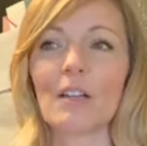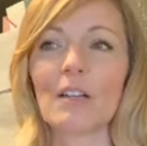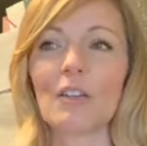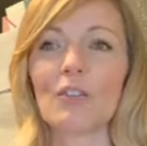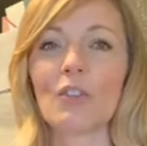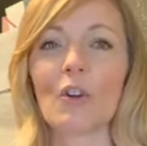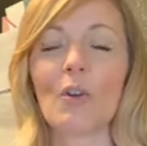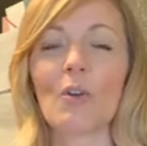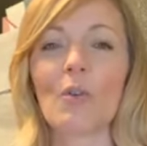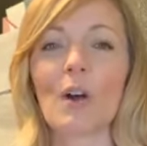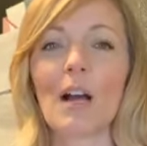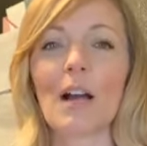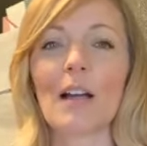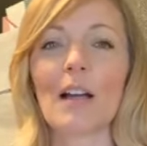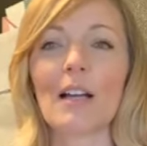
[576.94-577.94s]
So
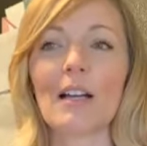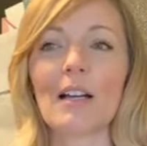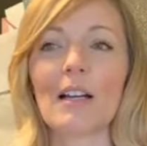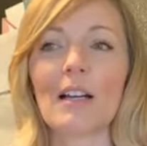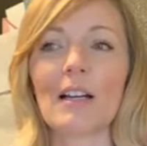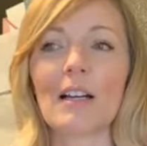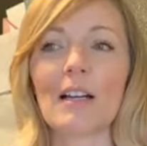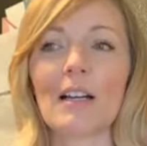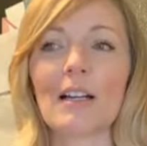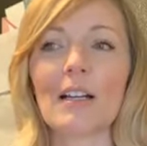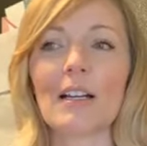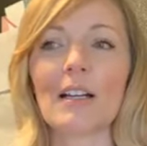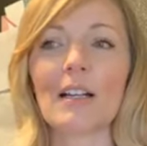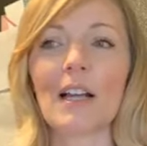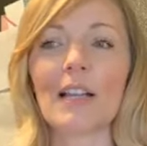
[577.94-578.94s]

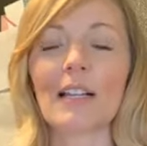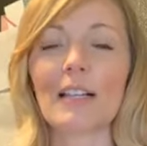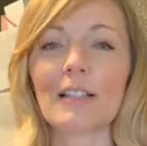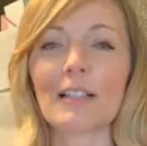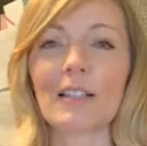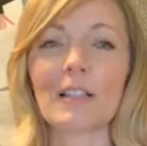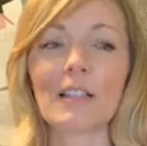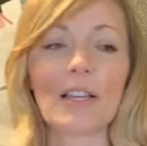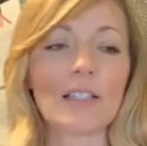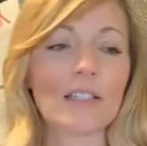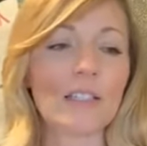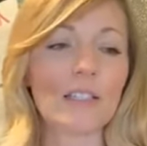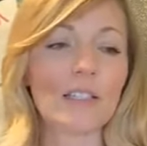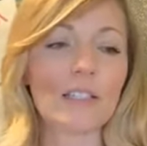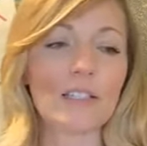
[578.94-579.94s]
I guess the
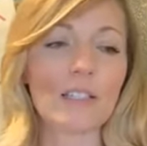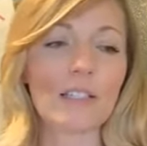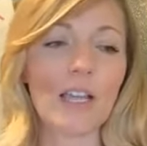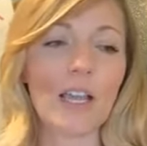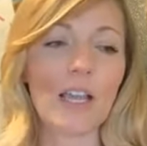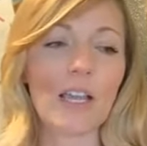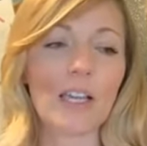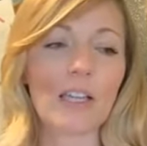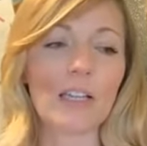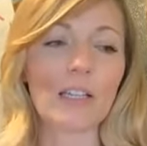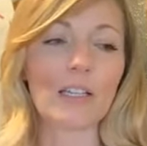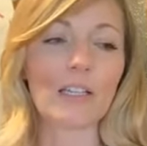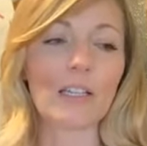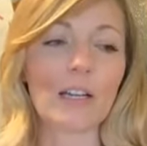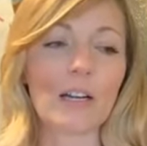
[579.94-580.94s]
lesson today
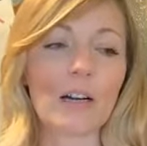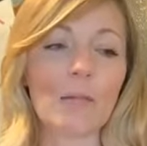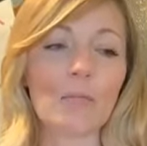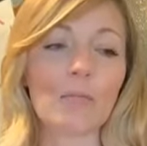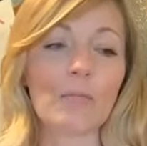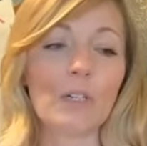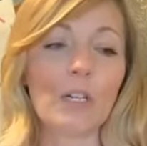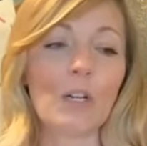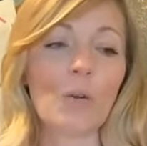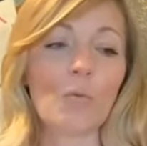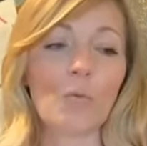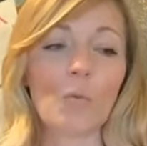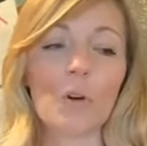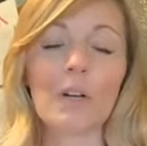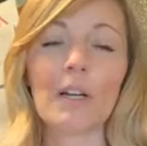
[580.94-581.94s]
in,
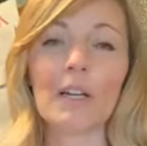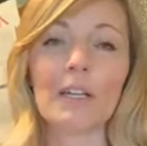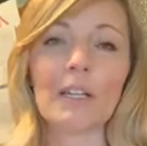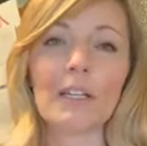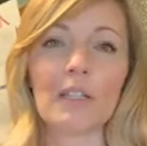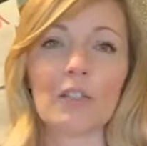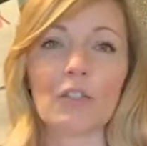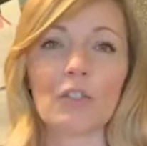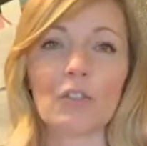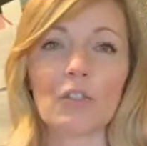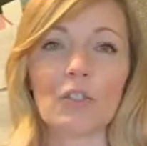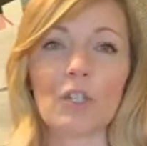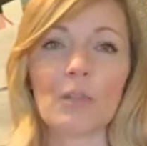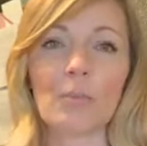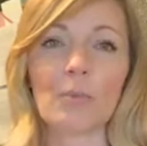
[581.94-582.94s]
one is,
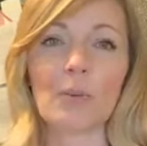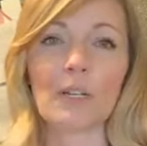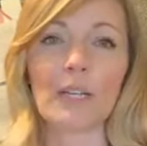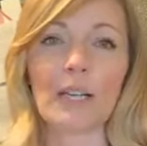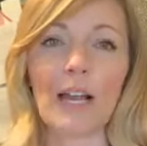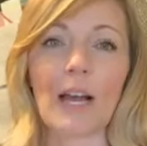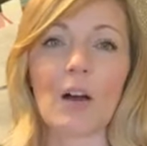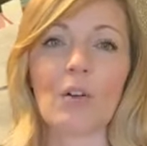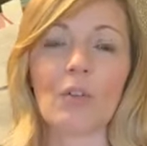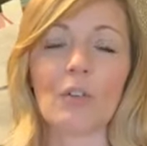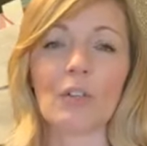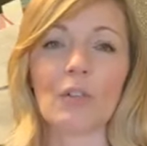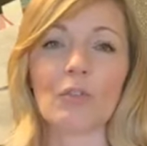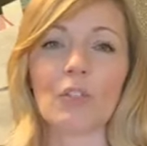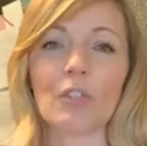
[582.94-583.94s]
she pointed out, you
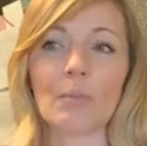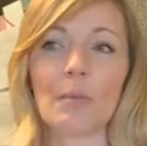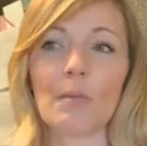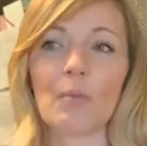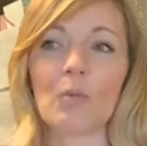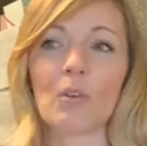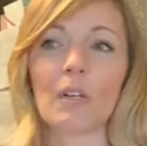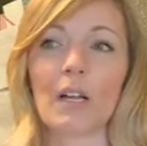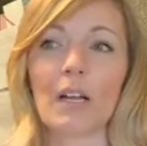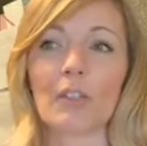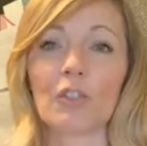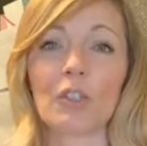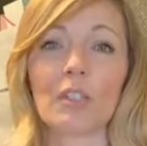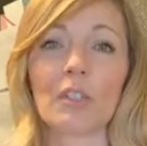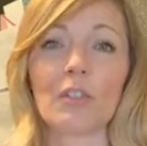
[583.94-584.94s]
know, just be more
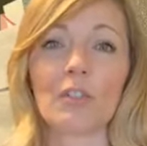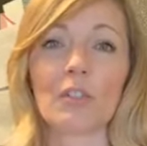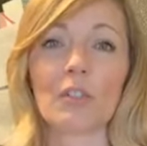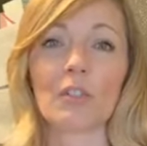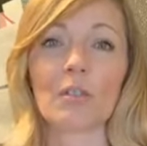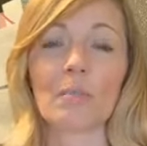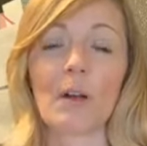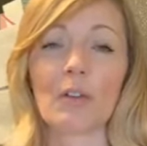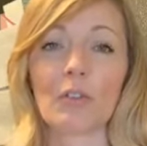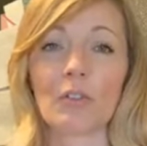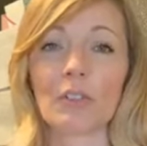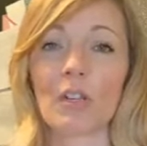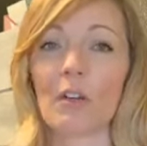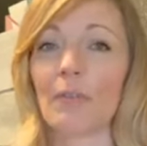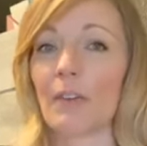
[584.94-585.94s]
conscientious about
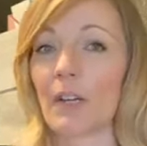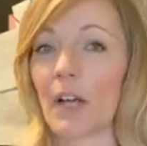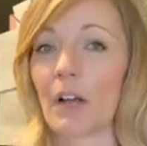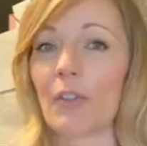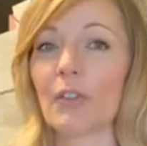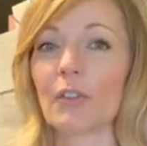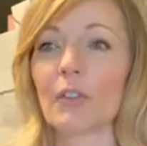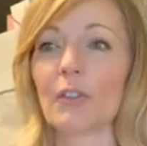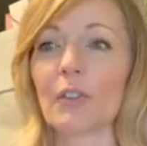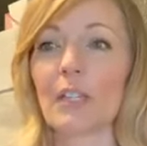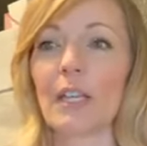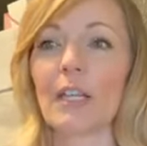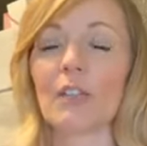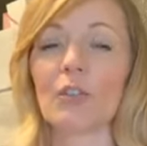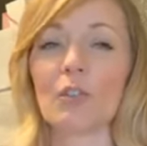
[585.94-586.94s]
yourself and others
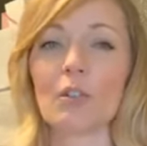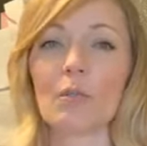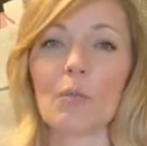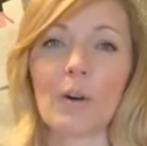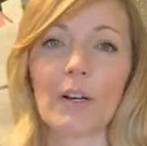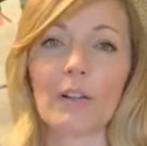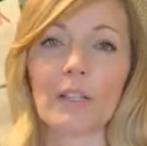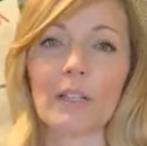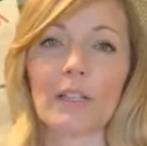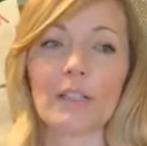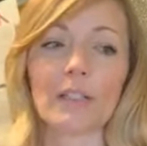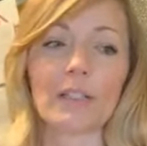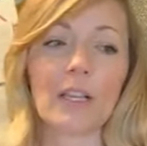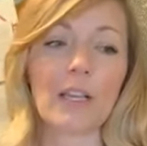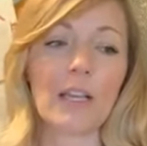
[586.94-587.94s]
and your awareness.